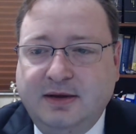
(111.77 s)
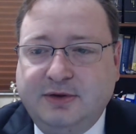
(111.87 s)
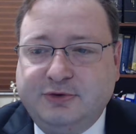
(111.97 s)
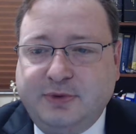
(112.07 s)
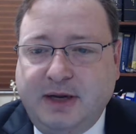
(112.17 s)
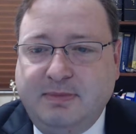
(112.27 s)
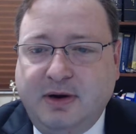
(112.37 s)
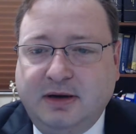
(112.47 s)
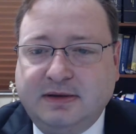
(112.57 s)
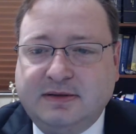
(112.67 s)

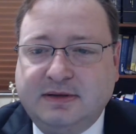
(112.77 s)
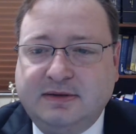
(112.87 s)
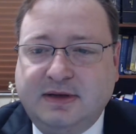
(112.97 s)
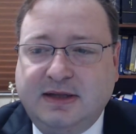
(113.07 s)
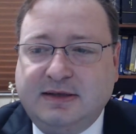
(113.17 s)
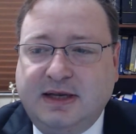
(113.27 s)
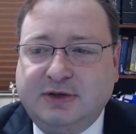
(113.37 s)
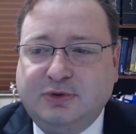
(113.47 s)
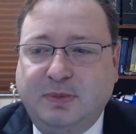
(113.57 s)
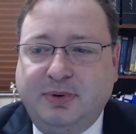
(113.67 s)
Trademarks is an
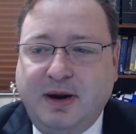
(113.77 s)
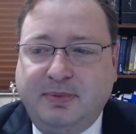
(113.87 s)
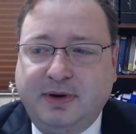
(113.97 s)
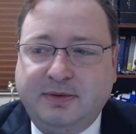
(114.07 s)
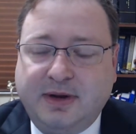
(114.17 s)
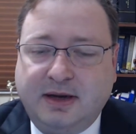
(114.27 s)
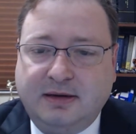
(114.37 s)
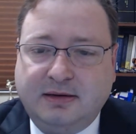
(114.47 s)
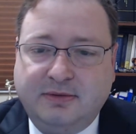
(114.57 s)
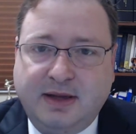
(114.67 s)
intellectual property right
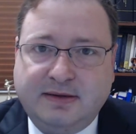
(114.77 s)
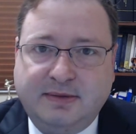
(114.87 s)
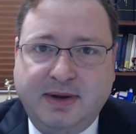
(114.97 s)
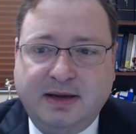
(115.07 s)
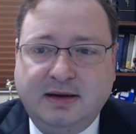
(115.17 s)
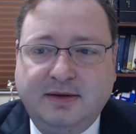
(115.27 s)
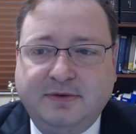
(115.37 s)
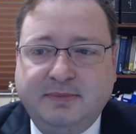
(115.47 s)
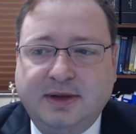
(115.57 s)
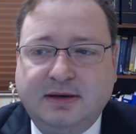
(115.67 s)
granted by a
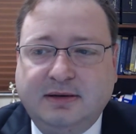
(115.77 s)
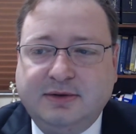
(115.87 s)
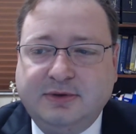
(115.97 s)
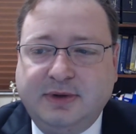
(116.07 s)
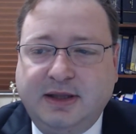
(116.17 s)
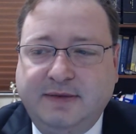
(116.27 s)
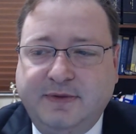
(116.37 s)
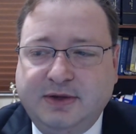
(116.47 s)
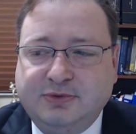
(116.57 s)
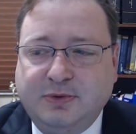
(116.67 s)
government to
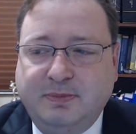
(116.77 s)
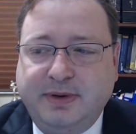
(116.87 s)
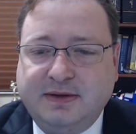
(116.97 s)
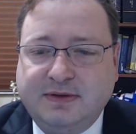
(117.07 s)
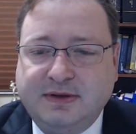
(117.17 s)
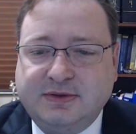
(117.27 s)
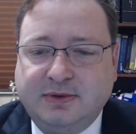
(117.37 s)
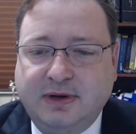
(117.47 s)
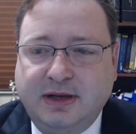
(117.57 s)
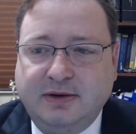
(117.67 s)
individual, business,
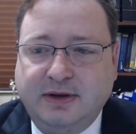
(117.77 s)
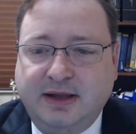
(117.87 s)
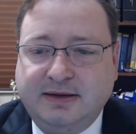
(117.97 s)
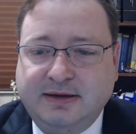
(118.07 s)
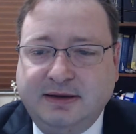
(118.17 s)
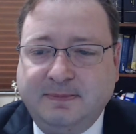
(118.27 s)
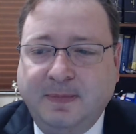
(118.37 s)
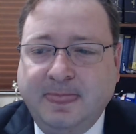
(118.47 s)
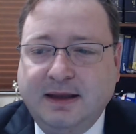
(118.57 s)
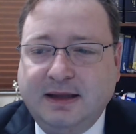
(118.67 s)
or legal entity
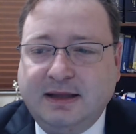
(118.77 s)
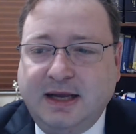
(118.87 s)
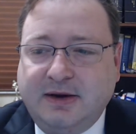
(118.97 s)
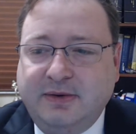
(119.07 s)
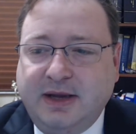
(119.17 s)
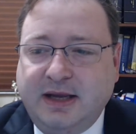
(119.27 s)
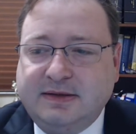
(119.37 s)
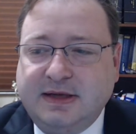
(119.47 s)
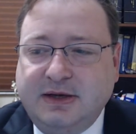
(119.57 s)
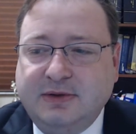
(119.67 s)
that
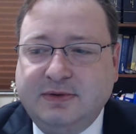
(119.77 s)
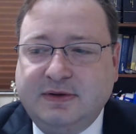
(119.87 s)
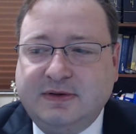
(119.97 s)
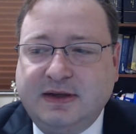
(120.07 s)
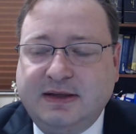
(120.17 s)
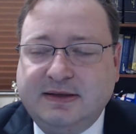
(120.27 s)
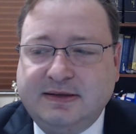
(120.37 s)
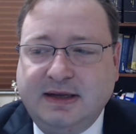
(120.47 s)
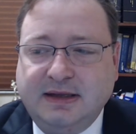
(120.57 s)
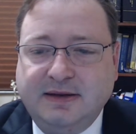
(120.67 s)
creates and uses a
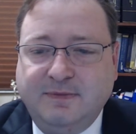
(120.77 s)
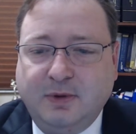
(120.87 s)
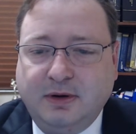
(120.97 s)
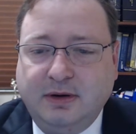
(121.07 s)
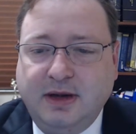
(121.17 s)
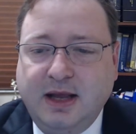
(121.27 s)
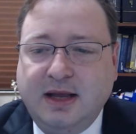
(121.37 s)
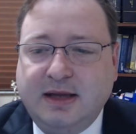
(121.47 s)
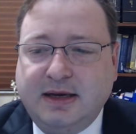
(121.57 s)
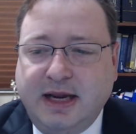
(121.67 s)
distinctive word,
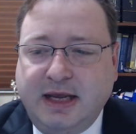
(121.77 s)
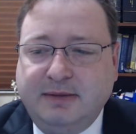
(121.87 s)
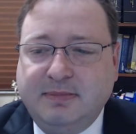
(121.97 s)
name,